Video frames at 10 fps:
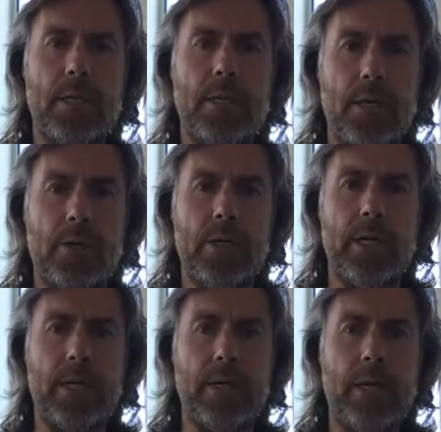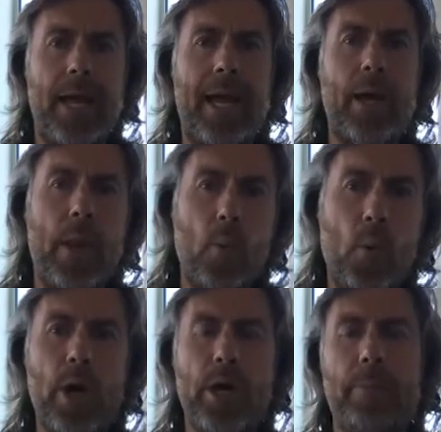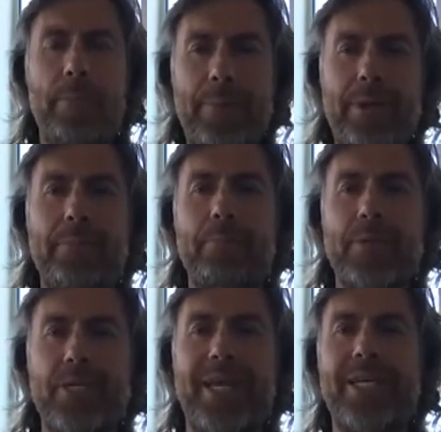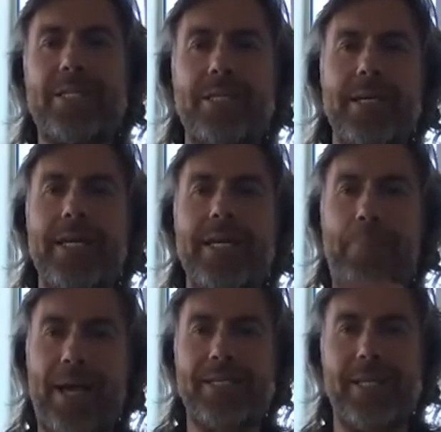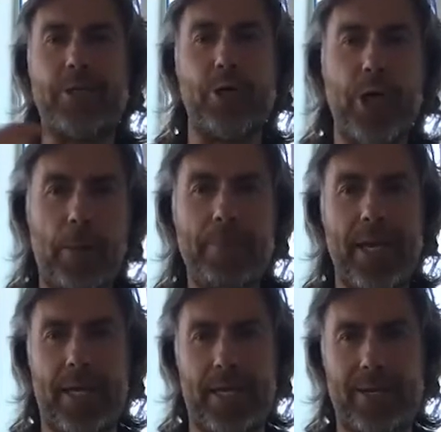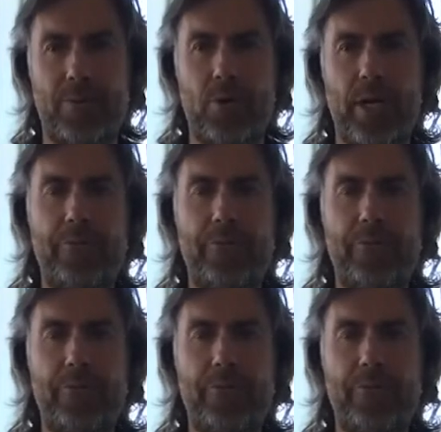Okay. And were there maybe mistakes in the past that you're not making anymore?